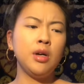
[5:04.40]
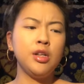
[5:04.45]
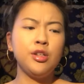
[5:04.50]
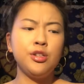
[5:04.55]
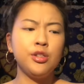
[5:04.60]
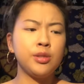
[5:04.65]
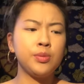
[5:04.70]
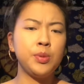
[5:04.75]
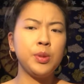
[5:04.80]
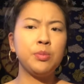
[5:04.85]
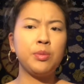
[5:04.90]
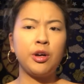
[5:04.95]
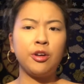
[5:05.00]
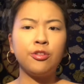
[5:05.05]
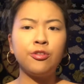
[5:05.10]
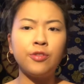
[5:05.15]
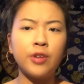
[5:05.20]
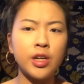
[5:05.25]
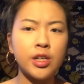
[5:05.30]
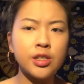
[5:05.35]
might just be my
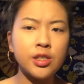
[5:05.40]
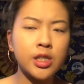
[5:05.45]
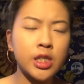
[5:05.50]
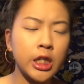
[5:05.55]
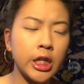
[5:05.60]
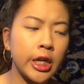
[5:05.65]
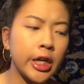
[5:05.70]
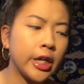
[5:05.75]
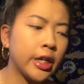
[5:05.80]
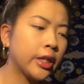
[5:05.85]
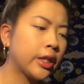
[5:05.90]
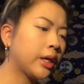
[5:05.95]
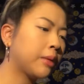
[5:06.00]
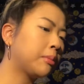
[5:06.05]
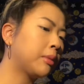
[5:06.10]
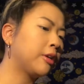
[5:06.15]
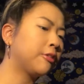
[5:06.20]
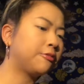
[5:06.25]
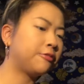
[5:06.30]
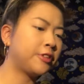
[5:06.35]
face today that
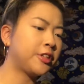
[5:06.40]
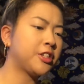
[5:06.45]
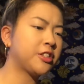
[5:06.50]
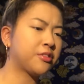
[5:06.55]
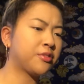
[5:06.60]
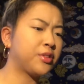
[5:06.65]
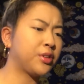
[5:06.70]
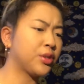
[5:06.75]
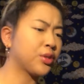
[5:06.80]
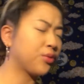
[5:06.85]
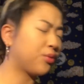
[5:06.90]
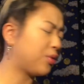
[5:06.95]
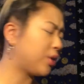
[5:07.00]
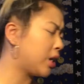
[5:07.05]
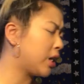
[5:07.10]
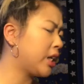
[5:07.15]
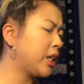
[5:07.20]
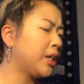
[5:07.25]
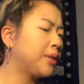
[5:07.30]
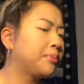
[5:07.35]
my face feels
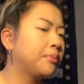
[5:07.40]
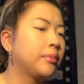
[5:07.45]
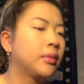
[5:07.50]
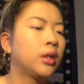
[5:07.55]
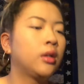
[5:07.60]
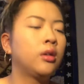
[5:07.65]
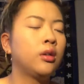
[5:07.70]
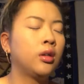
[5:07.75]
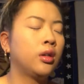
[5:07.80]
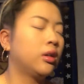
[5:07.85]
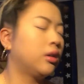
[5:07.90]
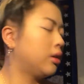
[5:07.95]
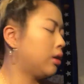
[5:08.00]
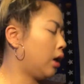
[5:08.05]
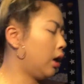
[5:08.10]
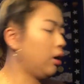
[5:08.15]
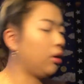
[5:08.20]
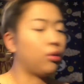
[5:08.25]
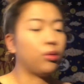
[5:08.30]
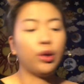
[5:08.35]
funny.
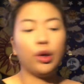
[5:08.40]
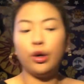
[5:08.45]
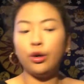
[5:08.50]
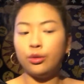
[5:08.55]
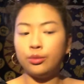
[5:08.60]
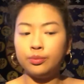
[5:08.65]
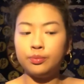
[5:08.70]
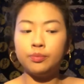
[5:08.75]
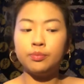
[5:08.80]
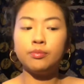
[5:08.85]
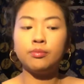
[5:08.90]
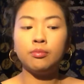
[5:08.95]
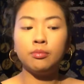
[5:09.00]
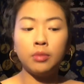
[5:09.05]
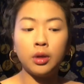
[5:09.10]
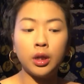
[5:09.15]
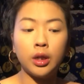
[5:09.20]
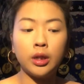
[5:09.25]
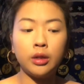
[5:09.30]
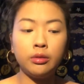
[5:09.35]
I don't know.
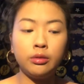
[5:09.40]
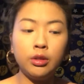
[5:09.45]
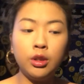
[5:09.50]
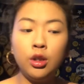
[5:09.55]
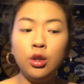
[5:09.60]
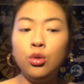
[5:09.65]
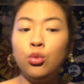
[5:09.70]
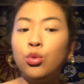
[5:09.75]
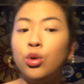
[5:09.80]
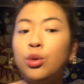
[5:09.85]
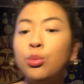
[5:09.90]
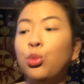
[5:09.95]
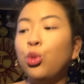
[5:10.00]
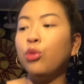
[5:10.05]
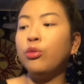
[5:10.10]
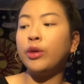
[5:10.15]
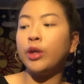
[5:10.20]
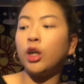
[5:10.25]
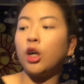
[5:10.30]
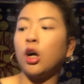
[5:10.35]
But we're
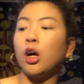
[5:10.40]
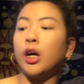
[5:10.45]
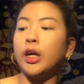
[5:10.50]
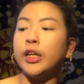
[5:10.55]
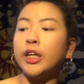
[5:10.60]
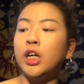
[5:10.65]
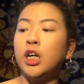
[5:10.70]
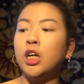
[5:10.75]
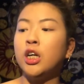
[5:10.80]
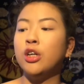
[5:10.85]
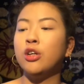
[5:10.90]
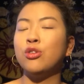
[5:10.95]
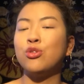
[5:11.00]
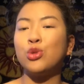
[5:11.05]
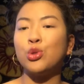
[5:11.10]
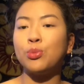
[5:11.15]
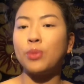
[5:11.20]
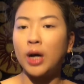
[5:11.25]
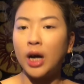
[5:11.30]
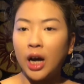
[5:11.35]
moving on
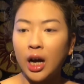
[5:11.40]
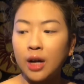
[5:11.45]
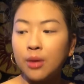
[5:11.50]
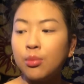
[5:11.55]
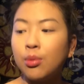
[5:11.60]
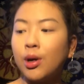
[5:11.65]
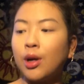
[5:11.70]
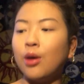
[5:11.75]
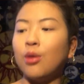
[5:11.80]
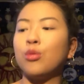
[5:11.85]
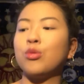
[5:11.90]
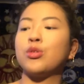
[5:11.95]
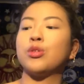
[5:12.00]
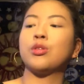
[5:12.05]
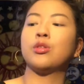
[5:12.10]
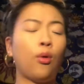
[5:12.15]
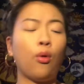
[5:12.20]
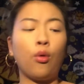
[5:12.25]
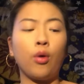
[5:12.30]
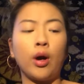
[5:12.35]
to my
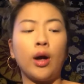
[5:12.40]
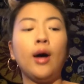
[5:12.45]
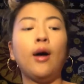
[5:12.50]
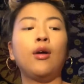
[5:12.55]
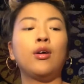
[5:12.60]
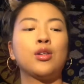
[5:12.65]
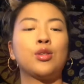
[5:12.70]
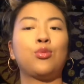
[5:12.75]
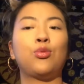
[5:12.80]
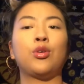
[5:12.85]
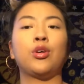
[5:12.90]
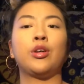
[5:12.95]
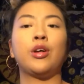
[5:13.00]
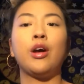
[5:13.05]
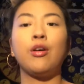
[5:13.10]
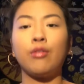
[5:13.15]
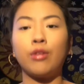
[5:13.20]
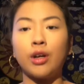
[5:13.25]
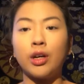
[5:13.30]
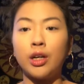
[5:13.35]
eyebrows, or else we're
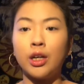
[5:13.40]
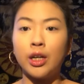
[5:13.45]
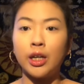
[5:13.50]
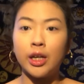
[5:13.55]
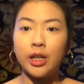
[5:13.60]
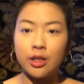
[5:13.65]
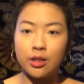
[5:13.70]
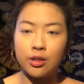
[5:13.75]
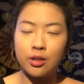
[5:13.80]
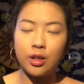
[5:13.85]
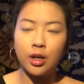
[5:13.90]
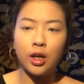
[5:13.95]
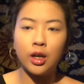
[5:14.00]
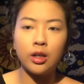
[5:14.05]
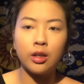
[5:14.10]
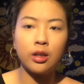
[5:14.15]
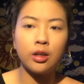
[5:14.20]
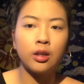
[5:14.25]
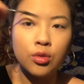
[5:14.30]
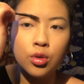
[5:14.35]
never gonna get done.
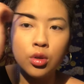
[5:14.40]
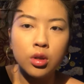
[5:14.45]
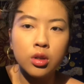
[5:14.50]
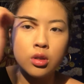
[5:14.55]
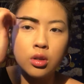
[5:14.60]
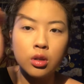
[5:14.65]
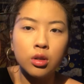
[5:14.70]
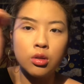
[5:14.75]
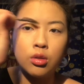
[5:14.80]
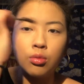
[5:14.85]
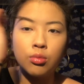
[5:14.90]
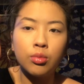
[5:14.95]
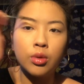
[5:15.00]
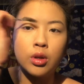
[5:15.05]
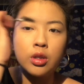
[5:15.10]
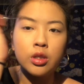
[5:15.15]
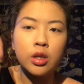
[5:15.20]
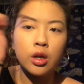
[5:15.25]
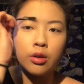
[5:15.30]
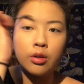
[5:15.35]
Of course, we're gonna
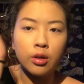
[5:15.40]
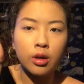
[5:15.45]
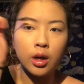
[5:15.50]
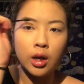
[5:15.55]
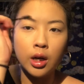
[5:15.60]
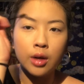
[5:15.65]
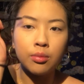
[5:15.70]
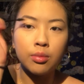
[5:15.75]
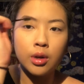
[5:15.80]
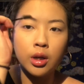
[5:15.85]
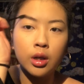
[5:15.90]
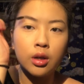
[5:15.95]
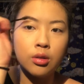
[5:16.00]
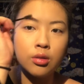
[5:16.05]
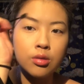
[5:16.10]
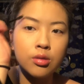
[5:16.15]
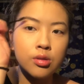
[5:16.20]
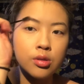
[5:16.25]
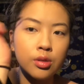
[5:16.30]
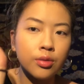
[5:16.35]
brush out your
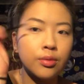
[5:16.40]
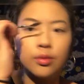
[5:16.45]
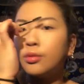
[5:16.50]
eyebrows.